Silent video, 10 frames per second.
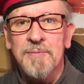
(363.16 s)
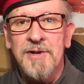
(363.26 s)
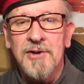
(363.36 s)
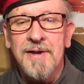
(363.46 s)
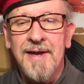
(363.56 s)
be
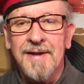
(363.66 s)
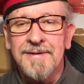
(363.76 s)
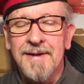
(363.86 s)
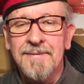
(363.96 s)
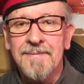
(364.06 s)
looking at
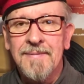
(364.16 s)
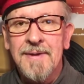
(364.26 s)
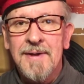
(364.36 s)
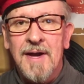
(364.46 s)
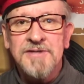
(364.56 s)
a
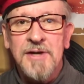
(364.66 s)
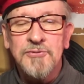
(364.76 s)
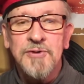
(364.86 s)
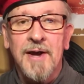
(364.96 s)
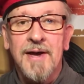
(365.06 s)

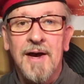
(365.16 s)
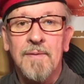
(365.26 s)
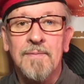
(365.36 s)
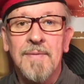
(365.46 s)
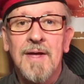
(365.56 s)
soundtrack
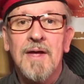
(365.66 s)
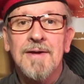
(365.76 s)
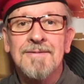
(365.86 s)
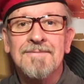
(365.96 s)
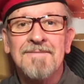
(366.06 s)
album,
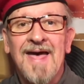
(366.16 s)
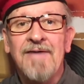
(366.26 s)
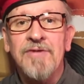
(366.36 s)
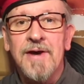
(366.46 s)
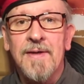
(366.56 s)

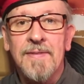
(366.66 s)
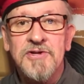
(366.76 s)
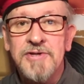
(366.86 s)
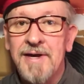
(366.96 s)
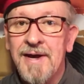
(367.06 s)
heavy on the
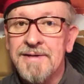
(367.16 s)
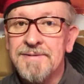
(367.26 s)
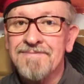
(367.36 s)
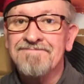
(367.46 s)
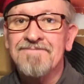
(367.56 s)
jazz,
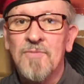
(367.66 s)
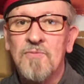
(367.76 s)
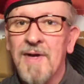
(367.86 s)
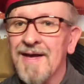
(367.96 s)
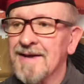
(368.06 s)

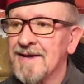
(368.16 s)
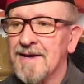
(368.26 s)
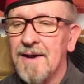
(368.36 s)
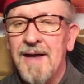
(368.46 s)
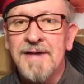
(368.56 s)

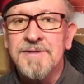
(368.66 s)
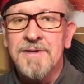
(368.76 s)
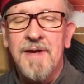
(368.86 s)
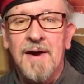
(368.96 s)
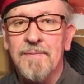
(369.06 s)
classic
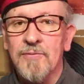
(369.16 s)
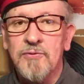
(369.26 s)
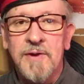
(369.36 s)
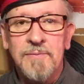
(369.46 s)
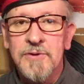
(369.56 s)
album,
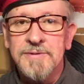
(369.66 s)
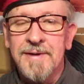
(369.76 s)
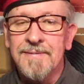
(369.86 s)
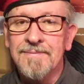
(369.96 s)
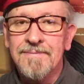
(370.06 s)
great
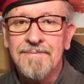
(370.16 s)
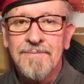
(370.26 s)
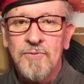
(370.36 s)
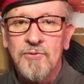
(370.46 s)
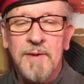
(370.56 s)
music,
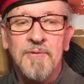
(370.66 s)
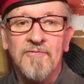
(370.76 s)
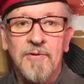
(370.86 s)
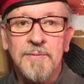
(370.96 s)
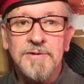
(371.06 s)
great
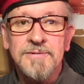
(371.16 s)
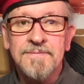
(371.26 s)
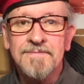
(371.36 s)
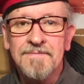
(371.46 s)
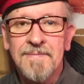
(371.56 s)
performers.
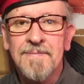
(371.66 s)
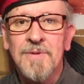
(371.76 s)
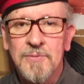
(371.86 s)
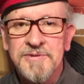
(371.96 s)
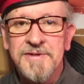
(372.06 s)

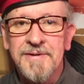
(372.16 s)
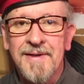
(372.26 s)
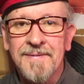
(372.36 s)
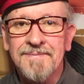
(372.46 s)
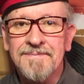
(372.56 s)
We'll see you then.